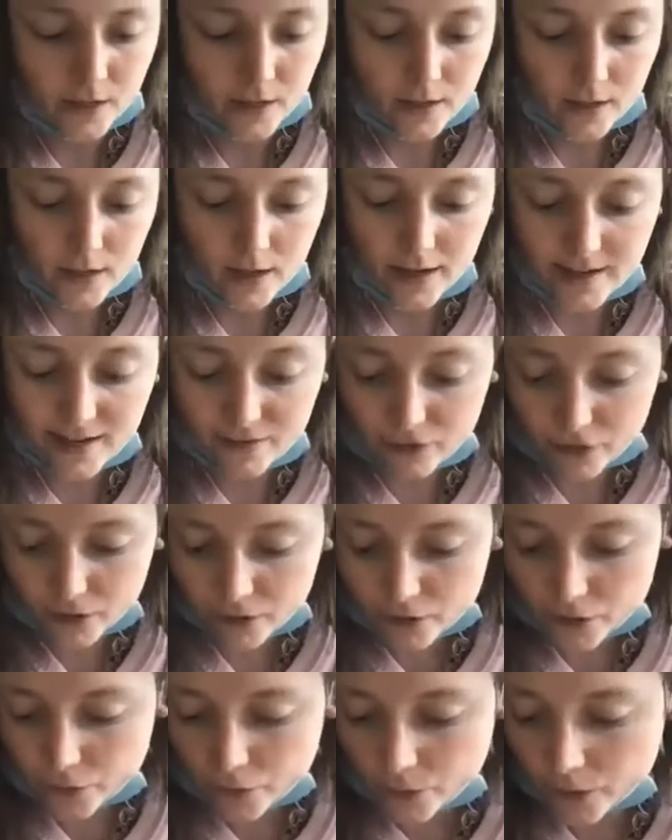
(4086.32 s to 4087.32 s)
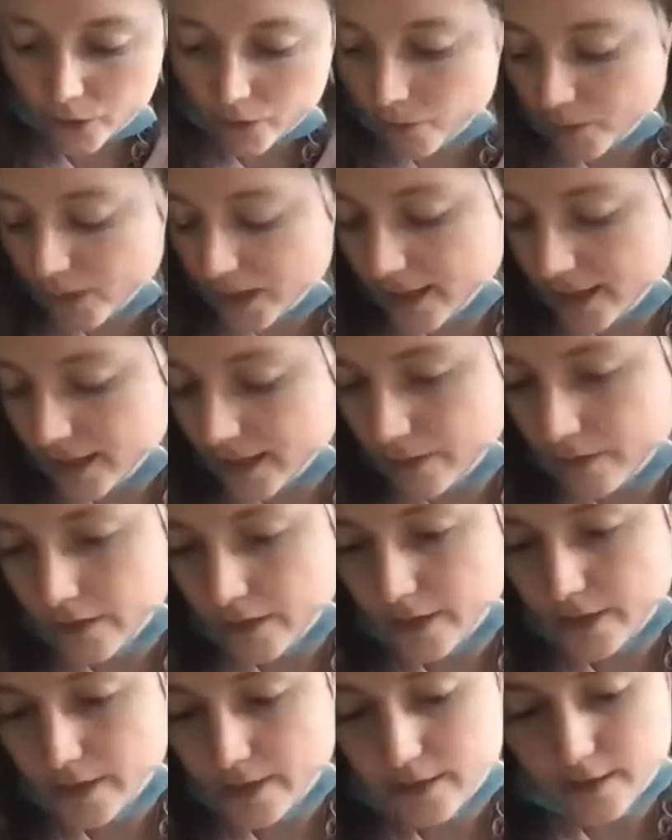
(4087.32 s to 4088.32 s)
I never control completely
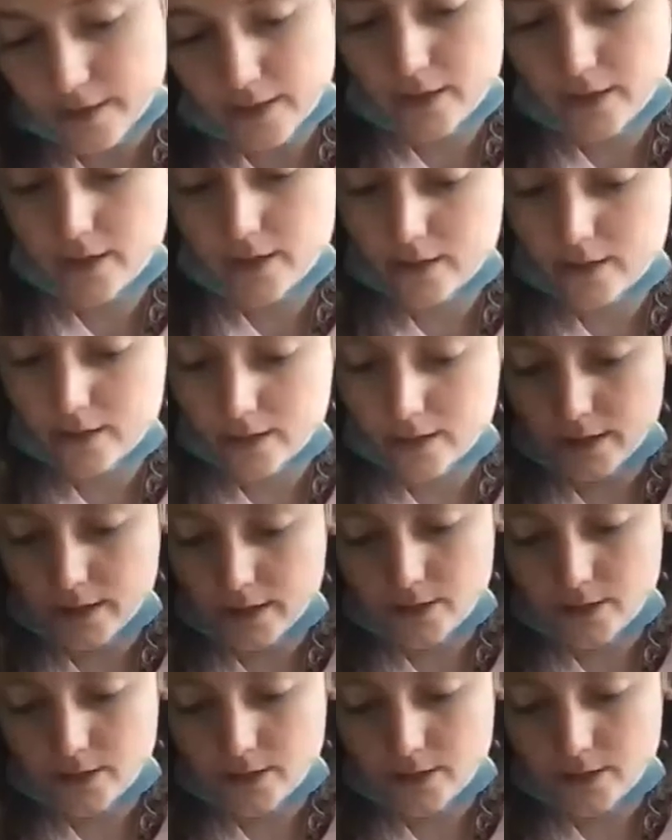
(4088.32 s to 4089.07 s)
these, and I